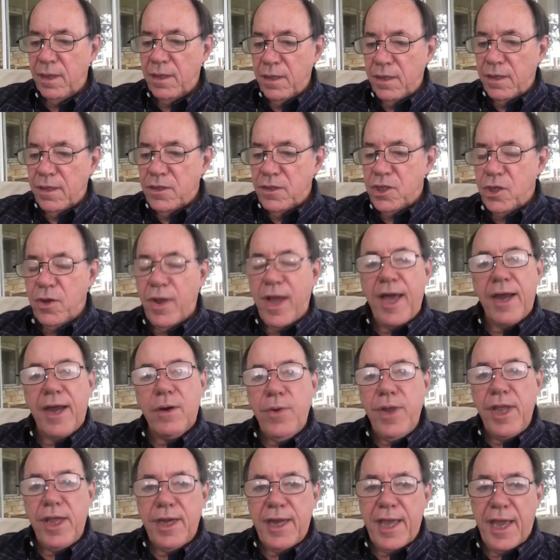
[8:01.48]
So, how do
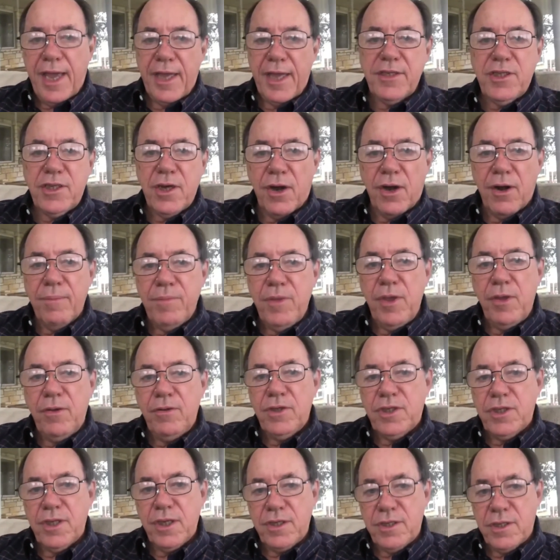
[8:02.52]
we enhance our immune
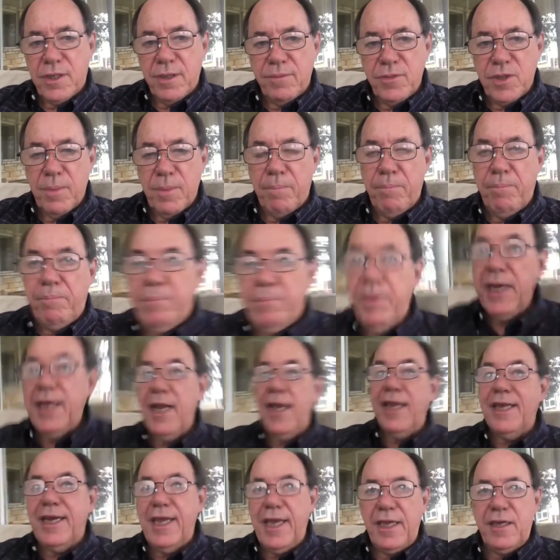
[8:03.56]
system's
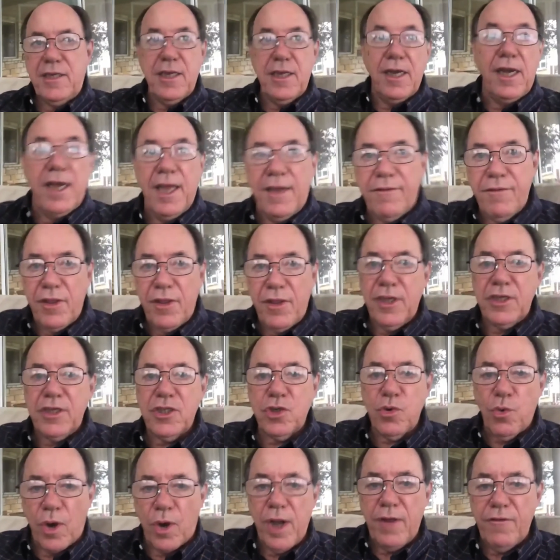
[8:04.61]
ability to live in this
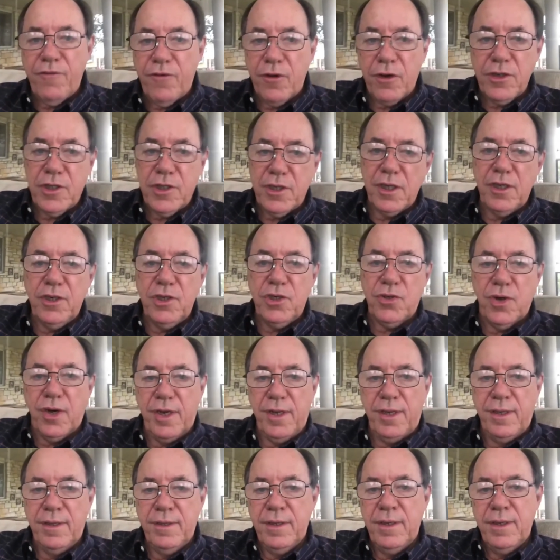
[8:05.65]
21st
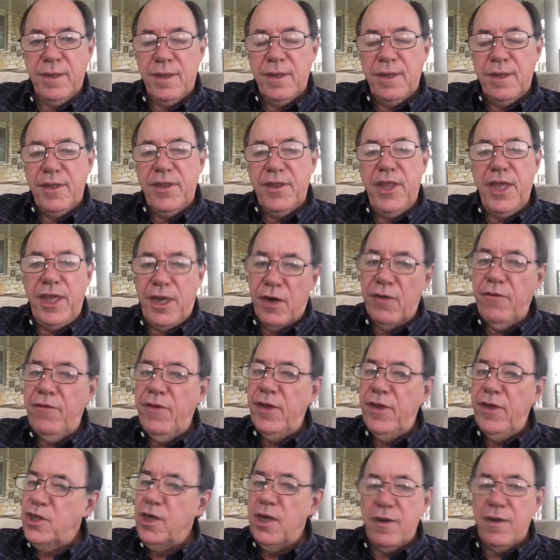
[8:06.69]
century? The
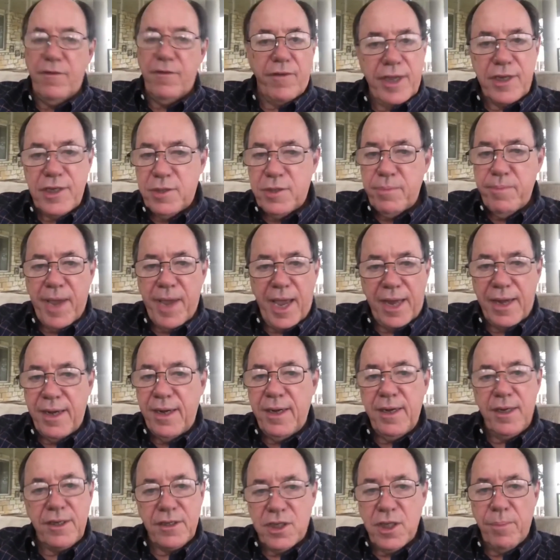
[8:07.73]
intervention of
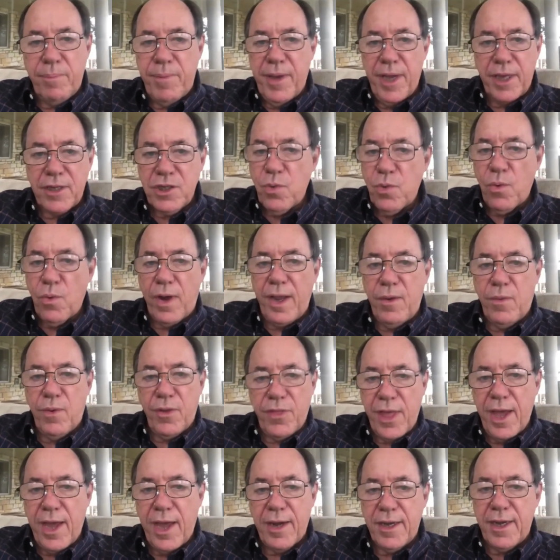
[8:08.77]
Acemannan is the best way,
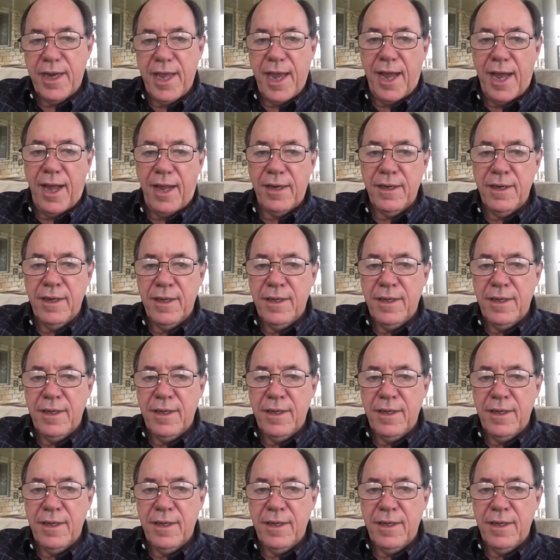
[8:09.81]
without a doubt.